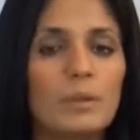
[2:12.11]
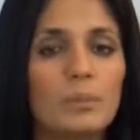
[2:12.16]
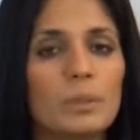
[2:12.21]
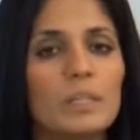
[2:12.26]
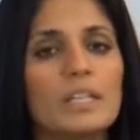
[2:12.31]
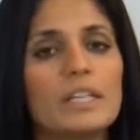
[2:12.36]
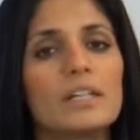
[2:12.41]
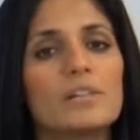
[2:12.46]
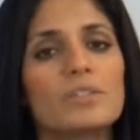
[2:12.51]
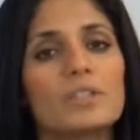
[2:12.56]

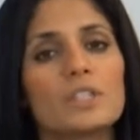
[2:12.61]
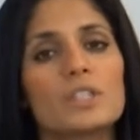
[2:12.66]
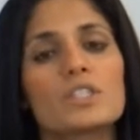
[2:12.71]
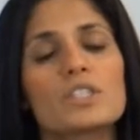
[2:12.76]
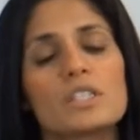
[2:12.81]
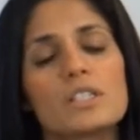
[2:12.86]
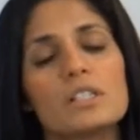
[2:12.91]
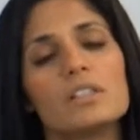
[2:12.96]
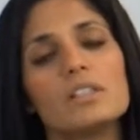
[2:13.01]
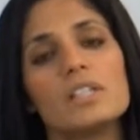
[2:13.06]
Meaning if you're
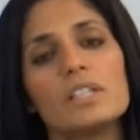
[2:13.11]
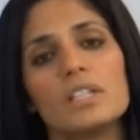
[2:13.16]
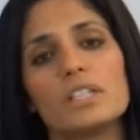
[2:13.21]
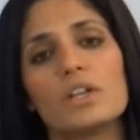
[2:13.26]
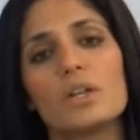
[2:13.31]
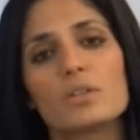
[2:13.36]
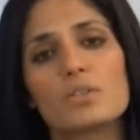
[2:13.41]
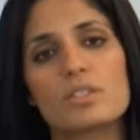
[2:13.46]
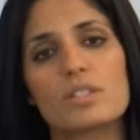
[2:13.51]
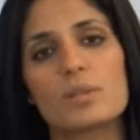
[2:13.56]
still going to
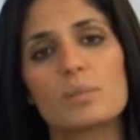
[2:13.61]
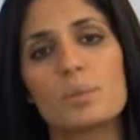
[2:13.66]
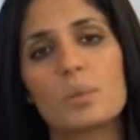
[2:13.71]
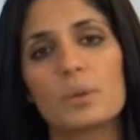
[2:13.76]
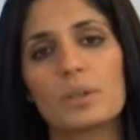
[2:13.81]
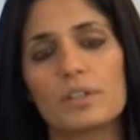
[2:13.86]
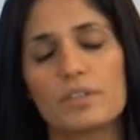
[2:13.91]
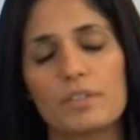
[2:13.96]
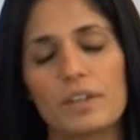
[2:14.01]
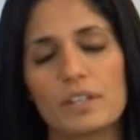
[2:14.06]
go to the
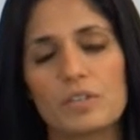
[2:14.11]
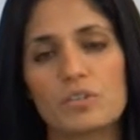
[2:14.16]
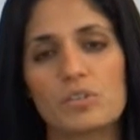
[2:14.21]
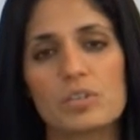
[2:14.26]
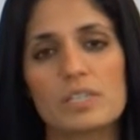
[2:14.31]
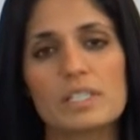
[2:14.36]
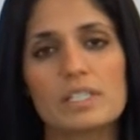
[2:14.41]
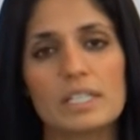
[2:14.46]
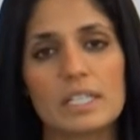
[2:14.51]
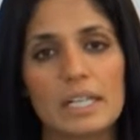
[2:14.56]
port of
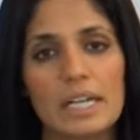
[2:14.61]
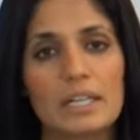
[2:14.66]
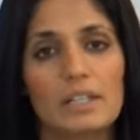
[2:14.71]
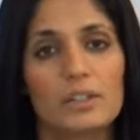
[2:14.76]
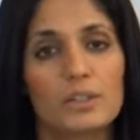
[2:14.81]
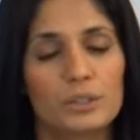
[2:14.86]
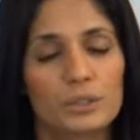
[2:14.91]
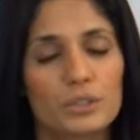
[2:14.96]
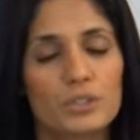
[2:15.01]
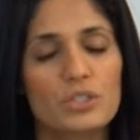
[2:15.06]
entry to get
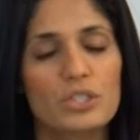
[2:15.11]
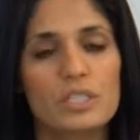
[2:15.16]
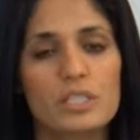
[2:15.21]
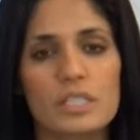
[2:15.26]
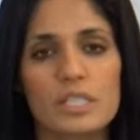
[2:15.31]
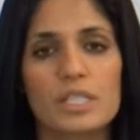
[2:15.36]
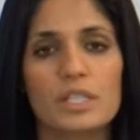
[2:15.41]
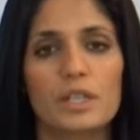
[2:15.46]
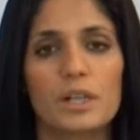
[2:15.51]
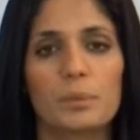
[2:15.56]
an urgent
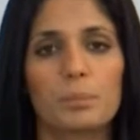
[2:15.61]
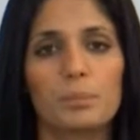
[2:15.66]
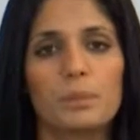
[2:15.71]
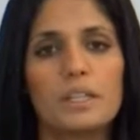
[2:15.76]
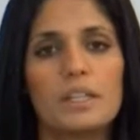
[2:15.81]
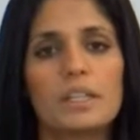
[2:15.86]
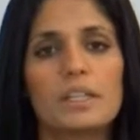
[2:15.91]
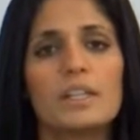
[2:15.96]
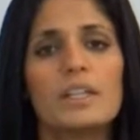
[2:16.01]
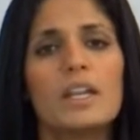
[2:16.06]

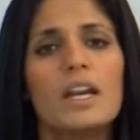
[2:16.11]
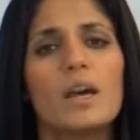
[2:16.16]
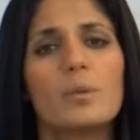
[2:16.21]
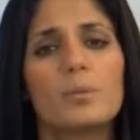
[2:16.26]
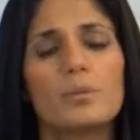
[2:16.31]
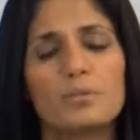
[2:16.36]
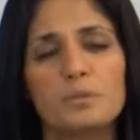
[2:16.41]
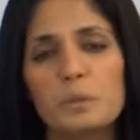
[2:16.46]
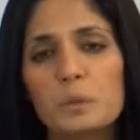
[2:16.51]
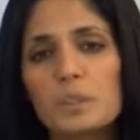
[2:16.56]
TRP,
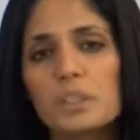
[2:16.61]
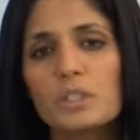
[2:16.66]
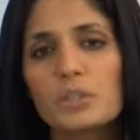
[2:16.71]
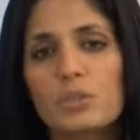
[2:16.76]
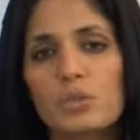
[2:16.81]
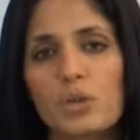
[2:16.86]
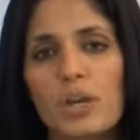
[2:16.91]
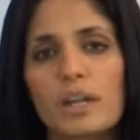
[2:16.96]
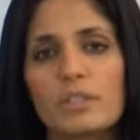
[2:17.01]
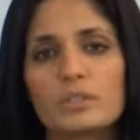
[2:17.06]
before you
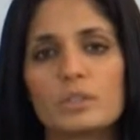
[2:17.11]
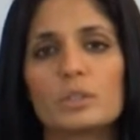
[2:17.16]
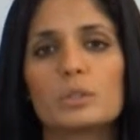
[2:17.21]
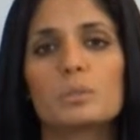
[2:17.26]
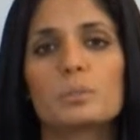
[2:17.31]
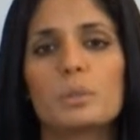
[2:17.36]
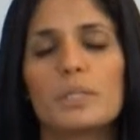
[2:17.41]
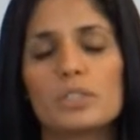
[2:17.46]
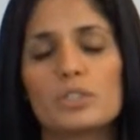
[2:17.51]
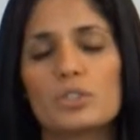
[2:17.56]

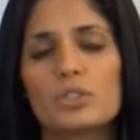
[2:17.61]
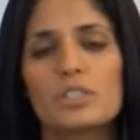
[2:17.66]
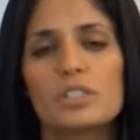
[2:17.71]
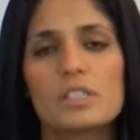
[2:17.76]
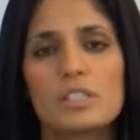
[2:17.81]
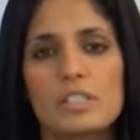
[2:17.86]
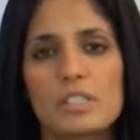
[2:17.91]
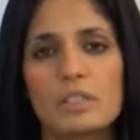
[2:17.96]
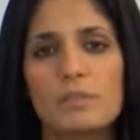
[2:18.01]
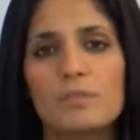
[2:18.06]
travel, make sure
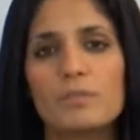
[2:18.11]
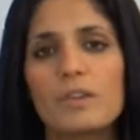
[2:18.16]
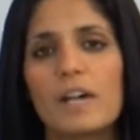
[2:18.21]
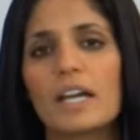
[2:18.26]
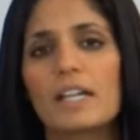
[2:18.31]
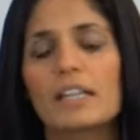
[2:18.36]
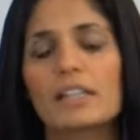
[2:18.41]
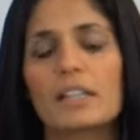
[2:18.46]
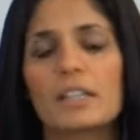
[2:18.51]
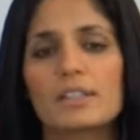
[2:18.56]
you still
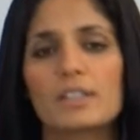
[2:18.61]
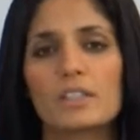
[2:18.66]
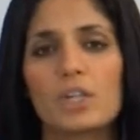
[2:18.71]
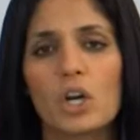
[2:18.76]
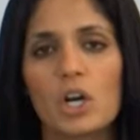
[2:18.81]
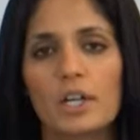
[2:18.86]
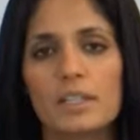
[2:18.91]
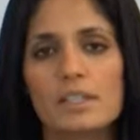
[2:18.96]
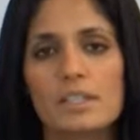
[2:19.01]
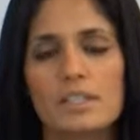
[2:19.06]
file it at the
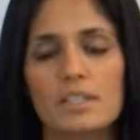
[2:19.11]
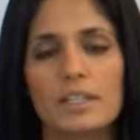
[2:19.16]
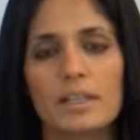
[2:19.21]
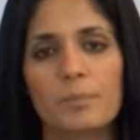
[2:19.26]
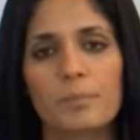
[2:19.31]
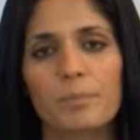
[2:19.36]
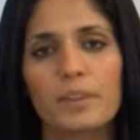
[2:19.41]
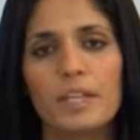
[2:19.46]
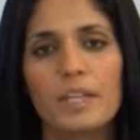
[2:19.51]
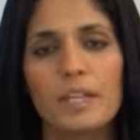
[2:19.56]

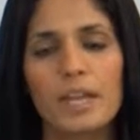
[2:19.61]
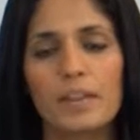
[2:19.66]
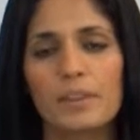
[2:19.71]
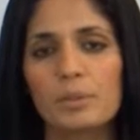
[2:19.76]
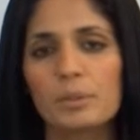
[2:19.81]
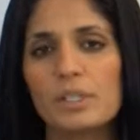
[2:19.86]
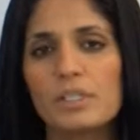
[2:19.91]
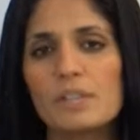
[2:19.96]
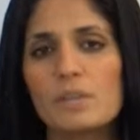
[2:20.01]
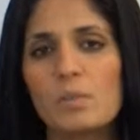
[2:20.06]
consulate. And
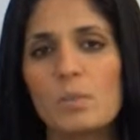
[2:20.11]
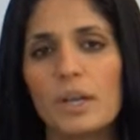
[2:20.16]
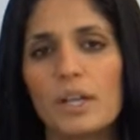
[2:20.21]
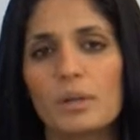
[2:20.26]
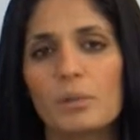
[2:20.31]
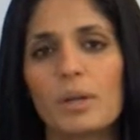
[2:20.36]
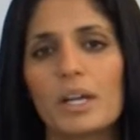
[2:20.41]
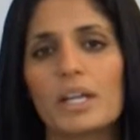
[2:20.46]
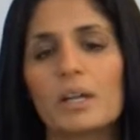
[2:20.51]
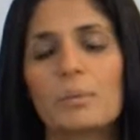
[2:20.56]
the reason
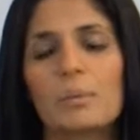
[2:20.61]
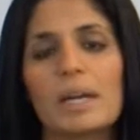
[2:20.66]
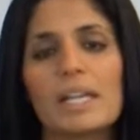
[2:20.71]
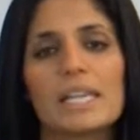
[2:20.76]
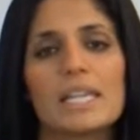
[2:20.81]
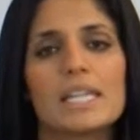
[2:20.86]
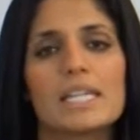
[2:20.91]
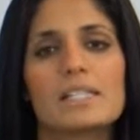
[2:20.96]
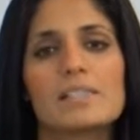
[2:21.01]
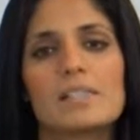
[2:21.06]
why I
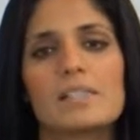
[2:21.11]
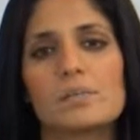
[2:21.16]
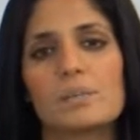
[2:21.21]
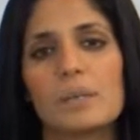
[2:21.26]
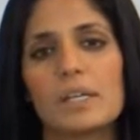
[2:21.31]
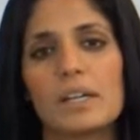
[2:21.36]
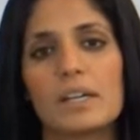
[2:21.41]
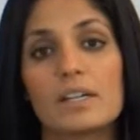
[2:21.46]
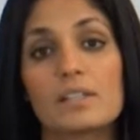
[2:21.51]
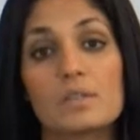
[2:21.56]
recommend this is
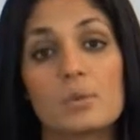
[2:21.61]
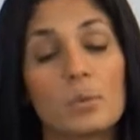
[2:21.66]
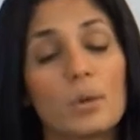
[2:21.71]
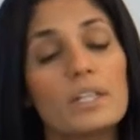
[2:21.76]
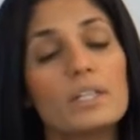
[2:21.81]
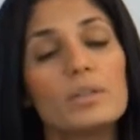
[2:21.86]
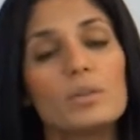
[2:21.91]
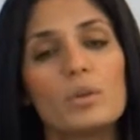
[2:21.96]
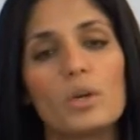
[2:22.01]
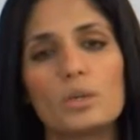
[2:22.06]
because
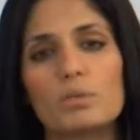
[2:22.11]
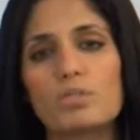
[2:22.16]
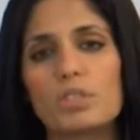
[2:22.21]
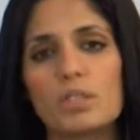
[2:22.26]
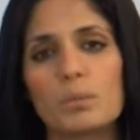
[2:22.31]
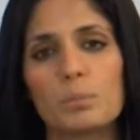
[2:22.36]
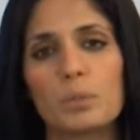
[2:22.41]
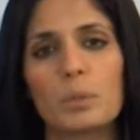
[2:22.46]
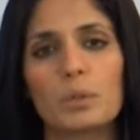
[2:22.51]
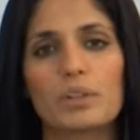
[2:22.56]
when you go to
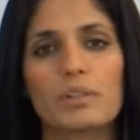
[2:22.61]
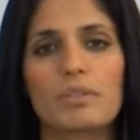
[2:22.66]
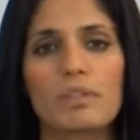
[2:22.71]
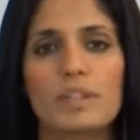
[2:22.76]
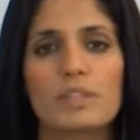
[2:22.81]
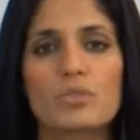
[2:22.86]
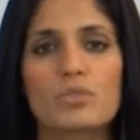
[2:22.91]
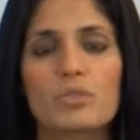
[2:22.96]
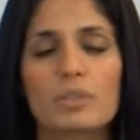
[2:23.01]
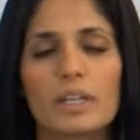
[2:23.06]
the port of
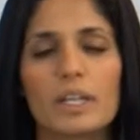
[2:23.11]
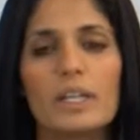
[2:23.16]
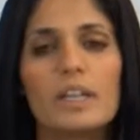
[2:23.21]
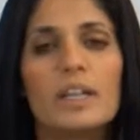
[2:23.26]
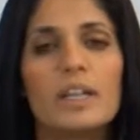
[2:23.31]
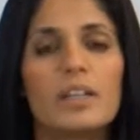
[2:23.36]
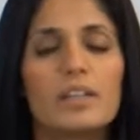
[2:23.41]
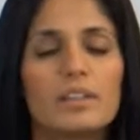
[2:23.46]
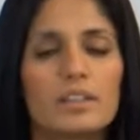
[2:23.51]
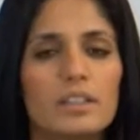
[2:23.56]

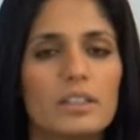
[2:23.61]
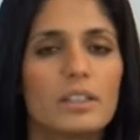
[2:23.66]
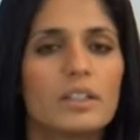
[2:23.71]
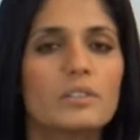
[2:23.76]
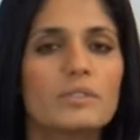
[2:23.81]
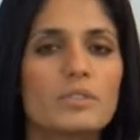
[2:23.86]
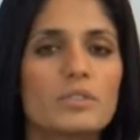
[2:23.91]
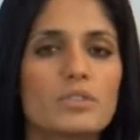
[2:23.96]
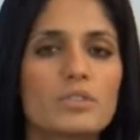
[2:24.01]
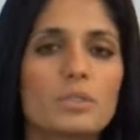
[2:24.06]
entry, the
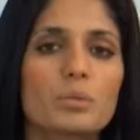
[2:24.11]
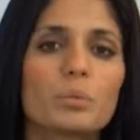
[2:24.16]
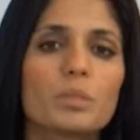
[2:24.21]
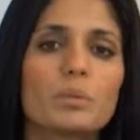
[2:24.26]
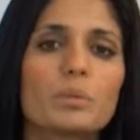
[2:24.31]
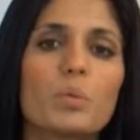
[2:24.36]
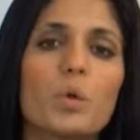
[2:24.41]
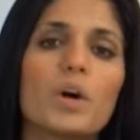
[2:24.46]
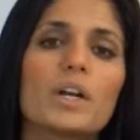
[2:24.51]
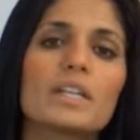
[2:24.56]
officer
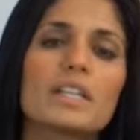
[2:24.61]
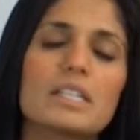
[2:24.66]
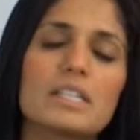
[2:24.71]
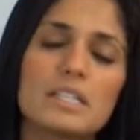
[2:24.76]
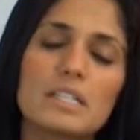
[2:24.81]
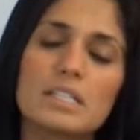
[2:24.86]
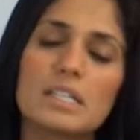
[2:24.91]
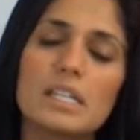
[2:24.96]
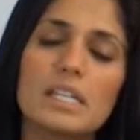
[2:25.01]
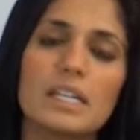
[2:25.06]
would want to
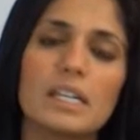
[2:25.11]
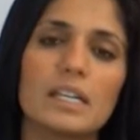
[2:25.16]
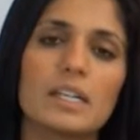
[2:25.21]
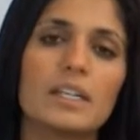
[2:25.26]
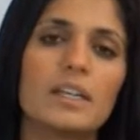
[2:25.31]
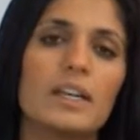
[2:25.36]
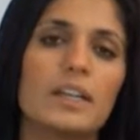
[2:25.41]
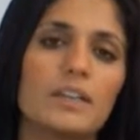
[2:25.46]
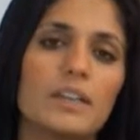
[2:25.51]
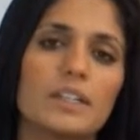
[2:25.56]

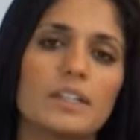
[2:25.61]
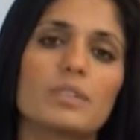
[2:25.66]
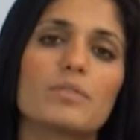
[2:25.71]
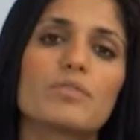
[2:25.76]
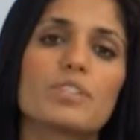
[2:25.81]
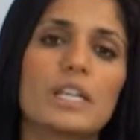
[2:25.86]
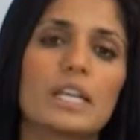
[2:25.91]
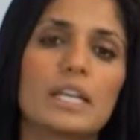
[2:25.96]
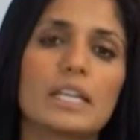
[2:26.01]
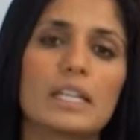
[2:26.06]
see that
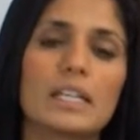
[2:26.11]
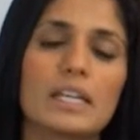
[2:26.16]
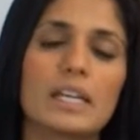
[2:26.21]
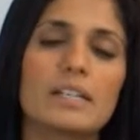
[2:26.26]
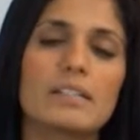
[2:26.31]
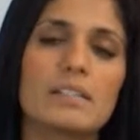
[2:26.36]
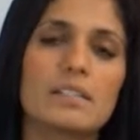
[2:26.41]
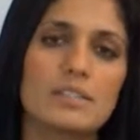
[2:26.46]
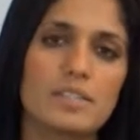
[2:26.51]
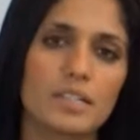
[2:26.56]
you've taken
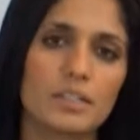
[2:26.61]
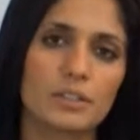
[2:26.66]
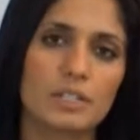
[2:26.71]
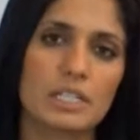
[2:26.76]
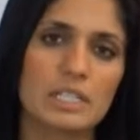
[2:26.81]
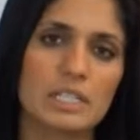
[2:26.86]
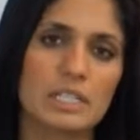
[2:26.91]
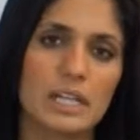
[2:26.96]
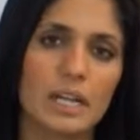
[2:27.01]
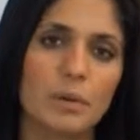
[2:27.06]
necessary
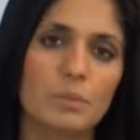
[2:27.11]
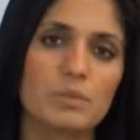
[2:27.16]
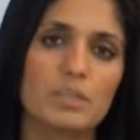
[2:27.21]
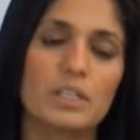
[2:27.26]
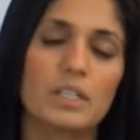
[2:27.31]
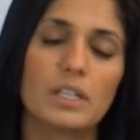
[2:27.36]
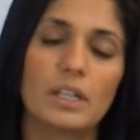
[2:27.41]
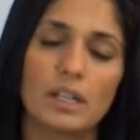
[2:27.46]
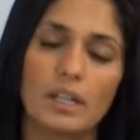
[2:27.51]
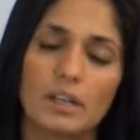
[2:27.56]

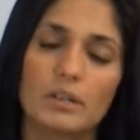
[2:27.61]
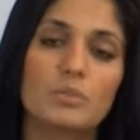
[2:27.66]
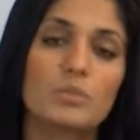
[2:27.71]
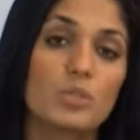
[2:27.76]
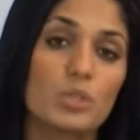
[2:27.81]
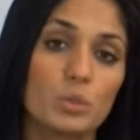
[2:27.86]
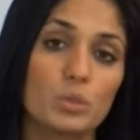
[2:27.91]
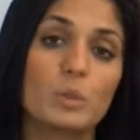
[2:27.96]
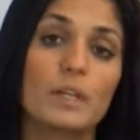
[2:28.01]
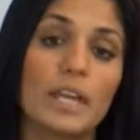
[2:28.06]
steps uh,
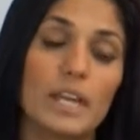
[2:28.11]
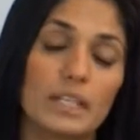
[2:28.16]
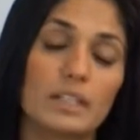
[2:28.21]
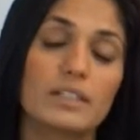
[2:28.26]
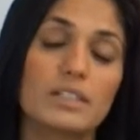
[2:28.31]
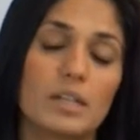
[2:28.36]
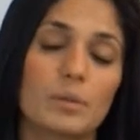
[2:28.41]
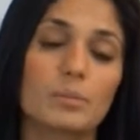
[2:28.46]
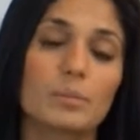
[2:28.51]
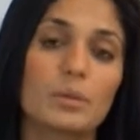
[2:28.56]
to get a
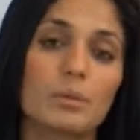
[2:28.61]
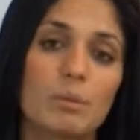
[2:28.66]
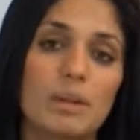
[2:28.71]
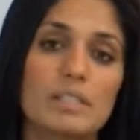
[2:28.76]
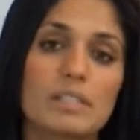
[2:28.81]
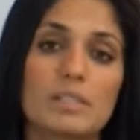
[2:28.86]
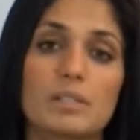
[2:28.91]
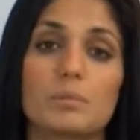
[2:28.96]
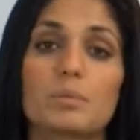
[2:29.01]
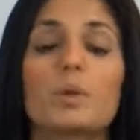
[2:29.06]
temporary
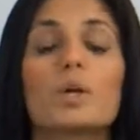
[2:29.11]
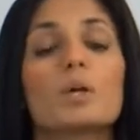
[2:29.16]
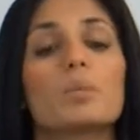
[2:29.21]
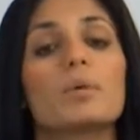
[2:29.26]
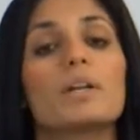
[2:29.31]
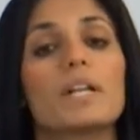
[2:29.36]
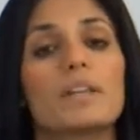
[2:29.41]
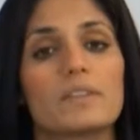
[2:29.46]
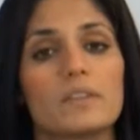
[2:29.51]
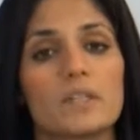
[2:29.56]
resident
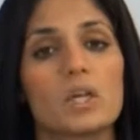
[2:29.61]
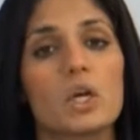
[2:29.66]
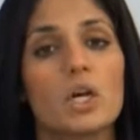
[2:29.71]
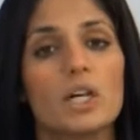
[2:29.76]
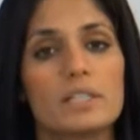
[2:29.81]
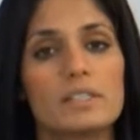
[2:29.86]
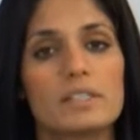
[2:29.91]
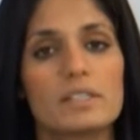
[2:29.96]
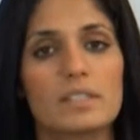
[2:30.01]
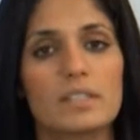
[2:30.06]
permit at the
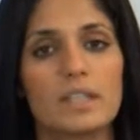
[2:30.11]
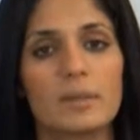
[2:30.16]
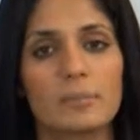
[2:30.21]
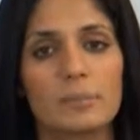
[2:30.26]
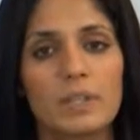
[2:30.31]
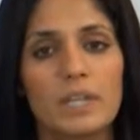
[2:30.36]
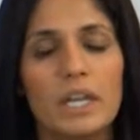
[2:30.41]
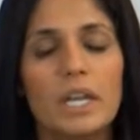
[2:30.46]
consulate.